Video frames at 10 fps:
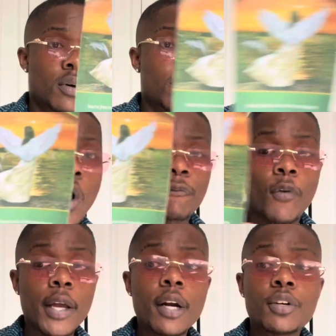You are
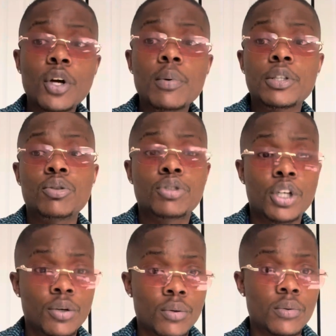free to do as you
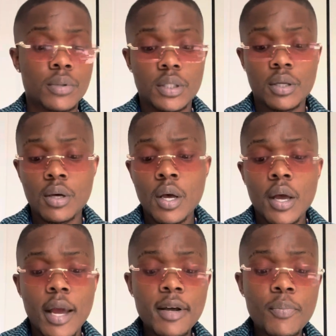choose.
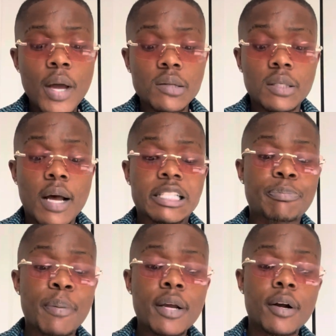And then we also got
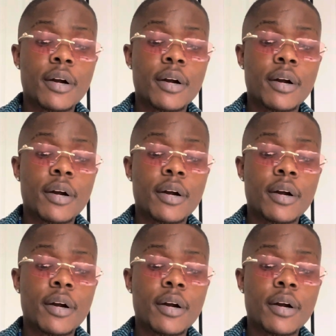speaker.